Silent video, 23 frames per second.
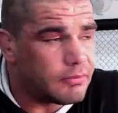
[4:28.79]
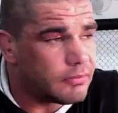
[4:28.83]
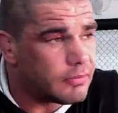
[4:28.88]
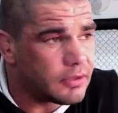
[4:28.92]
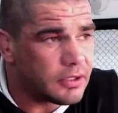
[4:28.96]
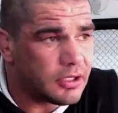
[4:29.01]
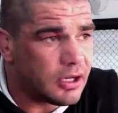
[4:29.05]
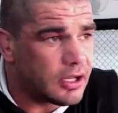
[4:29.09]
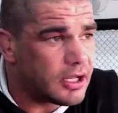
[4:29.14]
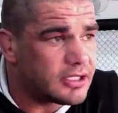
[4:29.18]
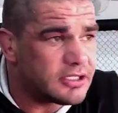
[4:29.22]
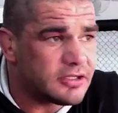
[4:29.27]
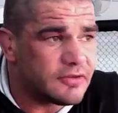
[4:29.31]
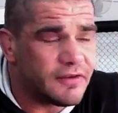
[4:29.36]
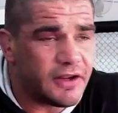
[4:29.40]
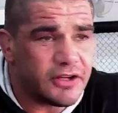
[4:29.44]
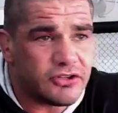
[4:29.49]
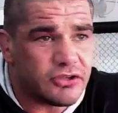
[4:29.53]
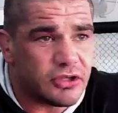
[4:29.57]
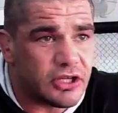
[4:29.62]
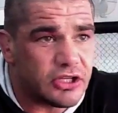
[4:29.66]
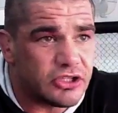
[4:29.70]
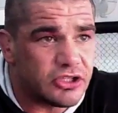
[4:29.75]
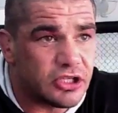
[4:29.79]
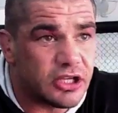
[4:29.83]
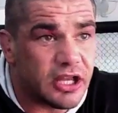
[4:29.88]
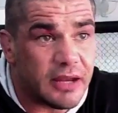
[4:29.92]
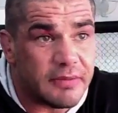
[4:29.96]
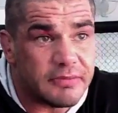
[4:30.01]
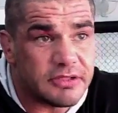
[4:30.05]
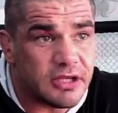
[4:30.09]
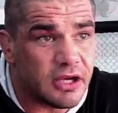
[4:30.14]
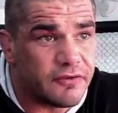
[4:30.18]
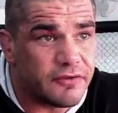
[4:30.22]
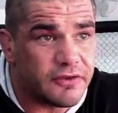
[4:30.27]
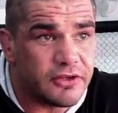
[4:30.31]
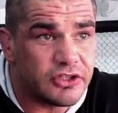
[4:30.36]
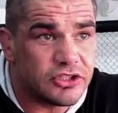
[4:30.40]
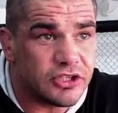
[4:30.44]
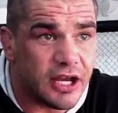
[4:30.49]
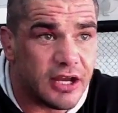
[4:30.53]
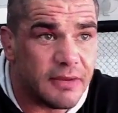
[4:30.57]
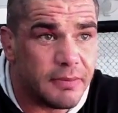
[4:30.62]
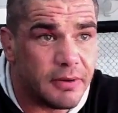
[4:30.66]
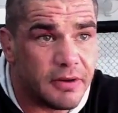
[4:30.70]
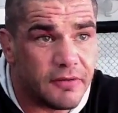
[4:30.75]
You know, he's a veteran, he should get himself in
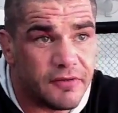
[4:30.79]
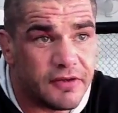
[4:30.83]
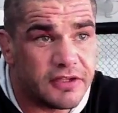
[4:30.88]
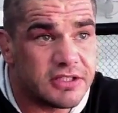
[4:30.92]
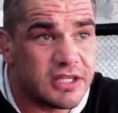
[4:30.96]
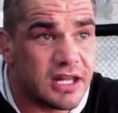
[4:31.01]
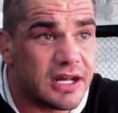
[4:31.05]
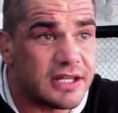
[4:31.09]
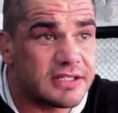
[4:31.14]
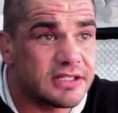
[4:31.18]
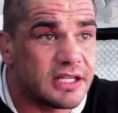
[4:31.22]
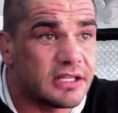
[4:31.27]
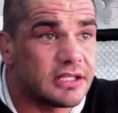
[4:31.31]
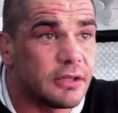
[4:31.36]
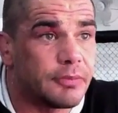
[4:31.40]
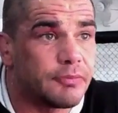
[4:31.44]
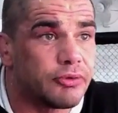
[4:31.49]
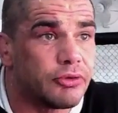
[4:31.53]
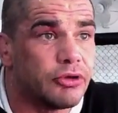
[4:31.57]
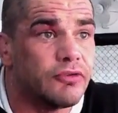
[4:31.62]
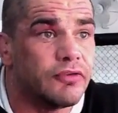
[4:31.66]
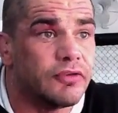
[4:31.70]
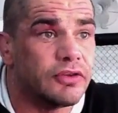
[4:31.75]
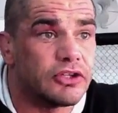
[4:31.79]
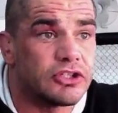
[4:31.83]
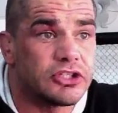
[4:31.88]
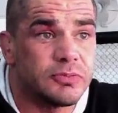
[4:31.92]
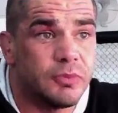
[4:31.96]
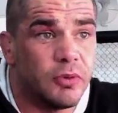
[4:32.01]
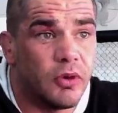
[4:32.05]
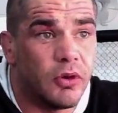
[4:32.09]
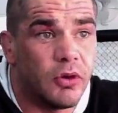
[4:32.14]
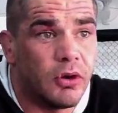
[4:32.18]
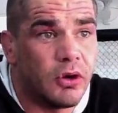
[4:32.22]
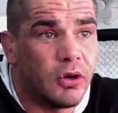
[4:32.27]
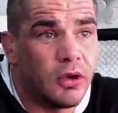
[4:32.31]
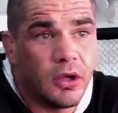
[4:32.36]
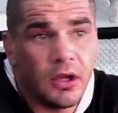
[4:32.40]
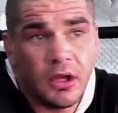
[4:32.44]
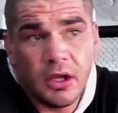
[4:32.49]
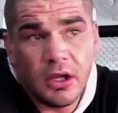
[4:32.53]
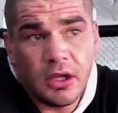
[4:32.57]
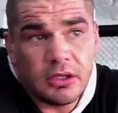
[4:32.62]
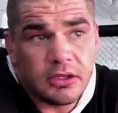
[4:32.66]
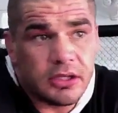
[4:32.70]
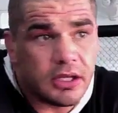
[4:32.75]
shape, and if he still has something to prove in the sport,
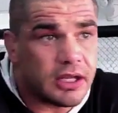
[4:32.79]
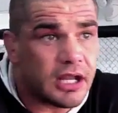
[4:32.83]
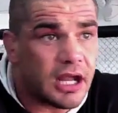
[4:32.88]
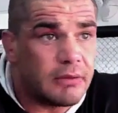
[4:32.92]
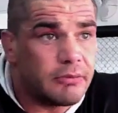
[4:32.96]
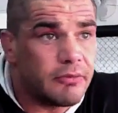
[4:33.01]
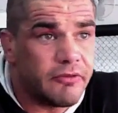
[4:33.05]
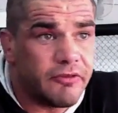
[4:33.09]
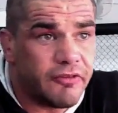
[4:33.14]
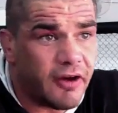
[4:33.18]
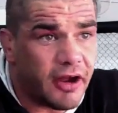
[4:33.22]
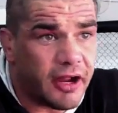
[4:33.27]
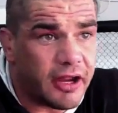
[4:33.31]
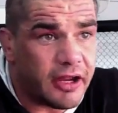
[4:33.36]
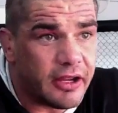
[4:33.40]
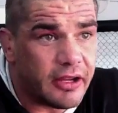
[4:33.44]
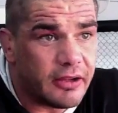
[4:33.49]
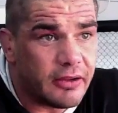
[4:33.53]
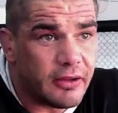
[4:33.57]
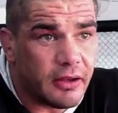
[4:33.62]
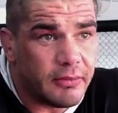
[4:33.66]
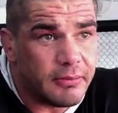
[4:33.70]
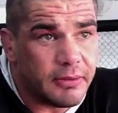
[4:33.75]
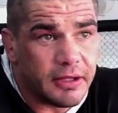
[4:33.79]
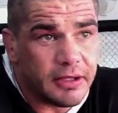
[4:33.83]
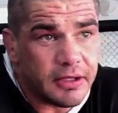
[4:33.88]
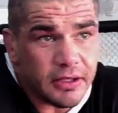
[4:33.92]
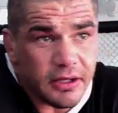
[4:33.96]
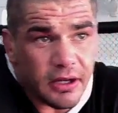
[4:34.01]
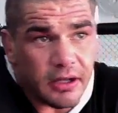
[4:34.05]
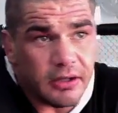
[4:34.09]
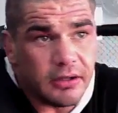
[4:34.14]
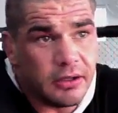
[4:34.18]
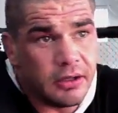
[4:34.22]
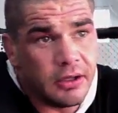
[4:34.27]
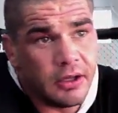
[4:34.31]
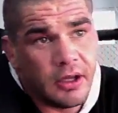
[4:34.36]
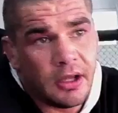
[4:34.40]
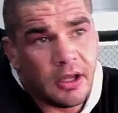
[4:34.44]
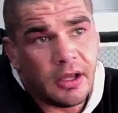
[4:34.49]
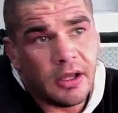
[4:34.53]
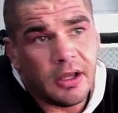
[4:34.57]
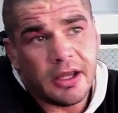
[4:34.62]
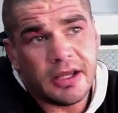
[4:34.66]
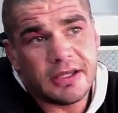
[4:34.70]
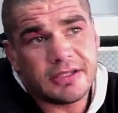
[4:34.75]
then come and fight. I mean, you know,
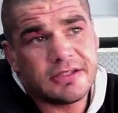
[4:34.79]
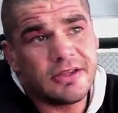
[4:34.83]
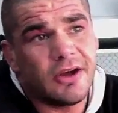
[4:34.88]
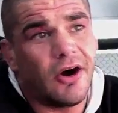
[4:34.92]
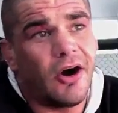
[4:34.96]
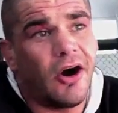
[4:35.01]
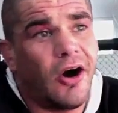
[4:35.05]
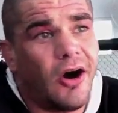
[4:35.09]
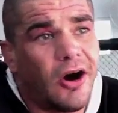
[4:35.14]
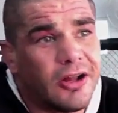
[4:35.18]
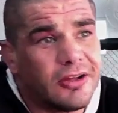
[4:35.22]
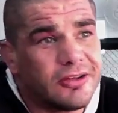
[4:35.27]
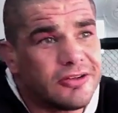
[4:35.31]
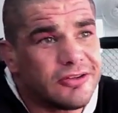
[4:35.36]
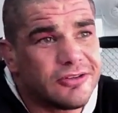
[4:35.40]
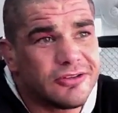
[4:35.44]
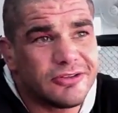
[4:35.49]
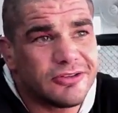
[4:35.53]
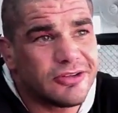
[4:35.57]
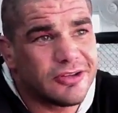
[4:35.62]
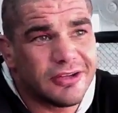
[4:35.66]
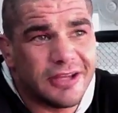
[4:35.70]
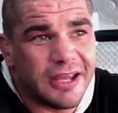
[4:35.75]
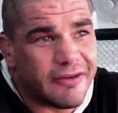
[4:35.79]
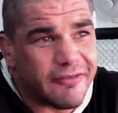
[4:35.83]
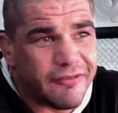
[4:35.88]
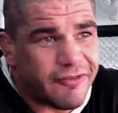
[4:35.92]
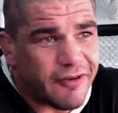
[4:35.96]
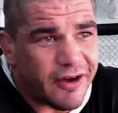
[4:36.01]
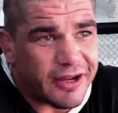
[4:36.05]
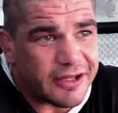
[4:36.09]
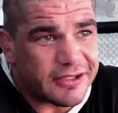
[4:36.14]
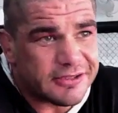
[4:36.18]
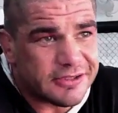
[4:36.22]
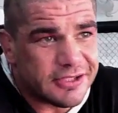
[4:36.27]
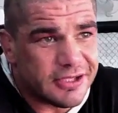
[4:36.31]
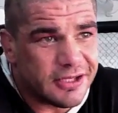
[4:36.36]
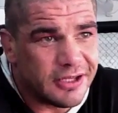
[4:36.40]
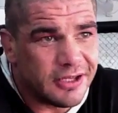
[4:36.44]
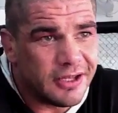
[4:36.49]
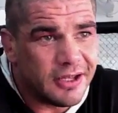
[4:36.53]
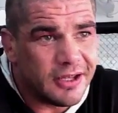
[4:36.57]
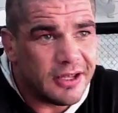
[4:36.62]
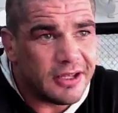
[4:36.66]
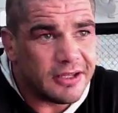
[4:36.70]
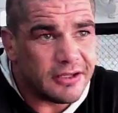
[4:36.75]
it's not hard to get fights.
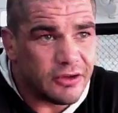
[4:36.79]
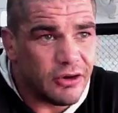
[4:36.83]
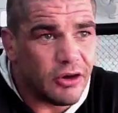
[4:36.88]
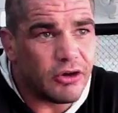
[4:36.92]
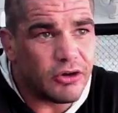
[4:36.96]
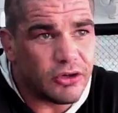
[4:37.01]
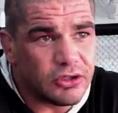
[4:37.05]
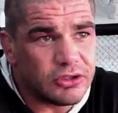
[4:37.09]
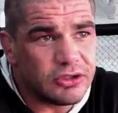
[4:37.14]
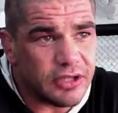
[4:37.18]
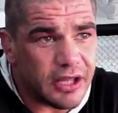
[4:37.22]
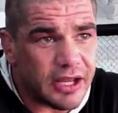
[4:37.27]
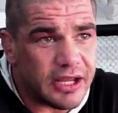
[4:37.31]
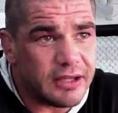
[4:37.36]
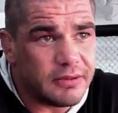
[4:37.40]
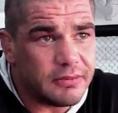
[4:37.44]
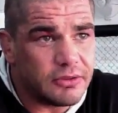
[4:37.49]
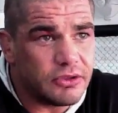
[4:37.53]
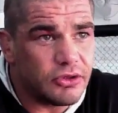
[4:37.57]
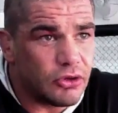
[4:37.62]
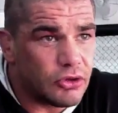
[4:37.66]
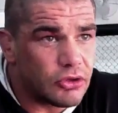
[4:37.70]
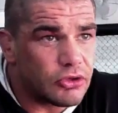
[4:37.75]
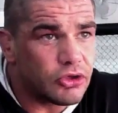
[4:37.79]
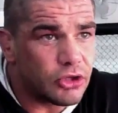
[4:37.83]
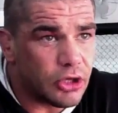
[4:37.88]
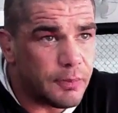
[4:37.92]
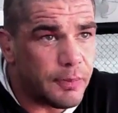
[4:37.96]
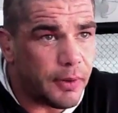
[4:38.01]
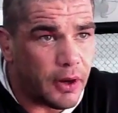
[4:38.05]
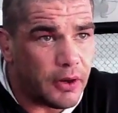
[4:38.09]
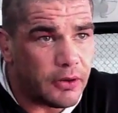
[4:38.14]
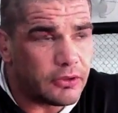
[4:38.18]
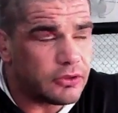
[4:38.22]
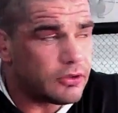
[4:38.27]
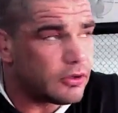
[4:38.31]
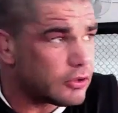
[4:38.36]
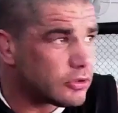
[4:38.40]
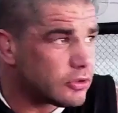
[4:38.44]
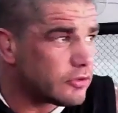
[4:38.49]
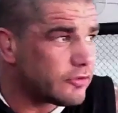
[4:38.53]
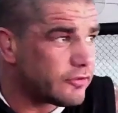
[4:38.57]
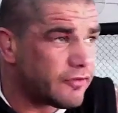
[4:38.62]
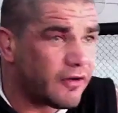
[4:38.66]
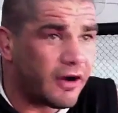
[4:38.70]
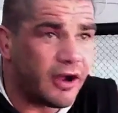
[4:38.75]
You're a good name, you're a good opponent, you're a
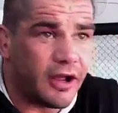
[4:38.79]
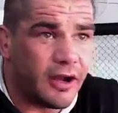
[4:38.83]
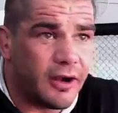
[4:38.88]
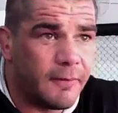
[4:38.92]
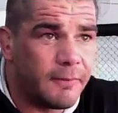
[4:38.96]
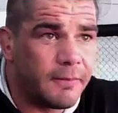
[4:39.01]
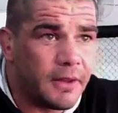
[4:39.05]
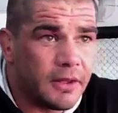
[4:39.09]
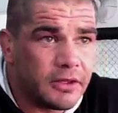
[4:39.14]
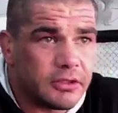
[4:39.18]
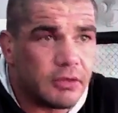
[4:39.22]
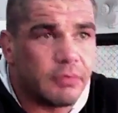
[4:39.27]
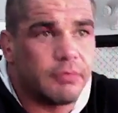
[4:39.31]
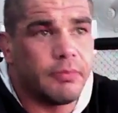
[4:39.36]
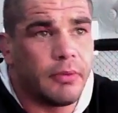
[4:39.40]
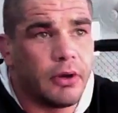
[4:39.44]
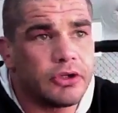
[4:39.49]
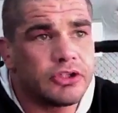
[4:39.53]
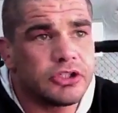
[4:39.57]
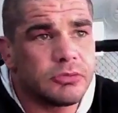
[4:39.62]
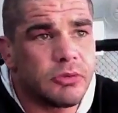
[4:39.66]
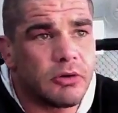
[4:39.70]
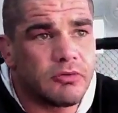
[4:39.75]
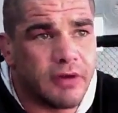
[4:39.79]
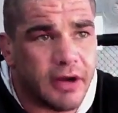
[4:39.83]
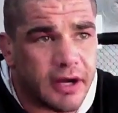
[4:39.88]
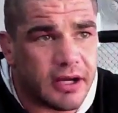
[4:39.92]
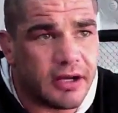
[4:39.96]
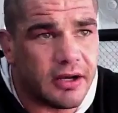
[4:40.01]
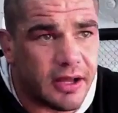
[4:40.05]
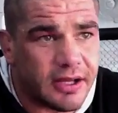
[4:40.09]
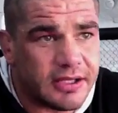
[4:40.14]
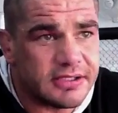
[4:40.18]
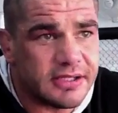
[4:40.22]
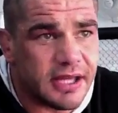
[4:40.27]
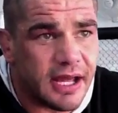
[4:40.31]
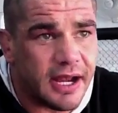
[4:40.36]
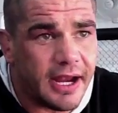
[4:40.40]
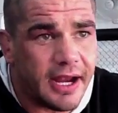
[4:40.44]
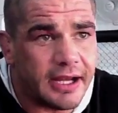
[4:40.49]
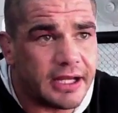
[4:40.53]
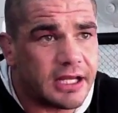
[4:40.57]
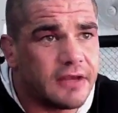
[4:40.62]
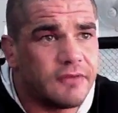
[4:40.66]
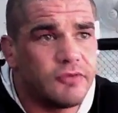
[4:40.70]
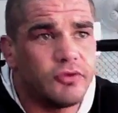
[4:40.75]
good fighter. The promotion will recognise that
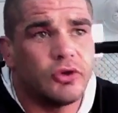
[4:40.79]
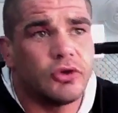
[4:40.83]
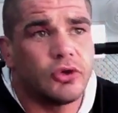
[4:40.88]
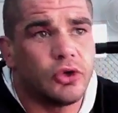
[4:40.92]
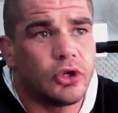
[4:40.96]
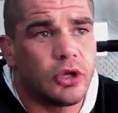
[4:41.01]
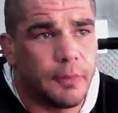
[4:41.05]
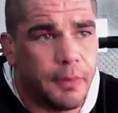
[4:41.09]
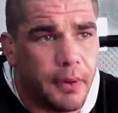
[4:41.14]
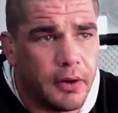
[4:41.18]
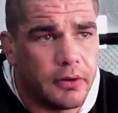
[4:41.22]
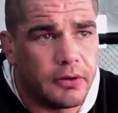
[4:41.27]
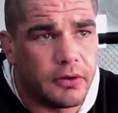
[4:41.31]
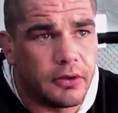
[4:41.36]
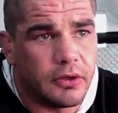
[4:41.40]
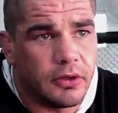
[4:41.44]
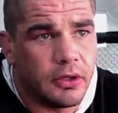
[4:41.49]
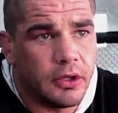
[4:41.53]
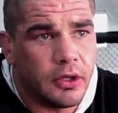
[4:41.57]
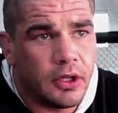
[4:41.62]
and give you a good opponent.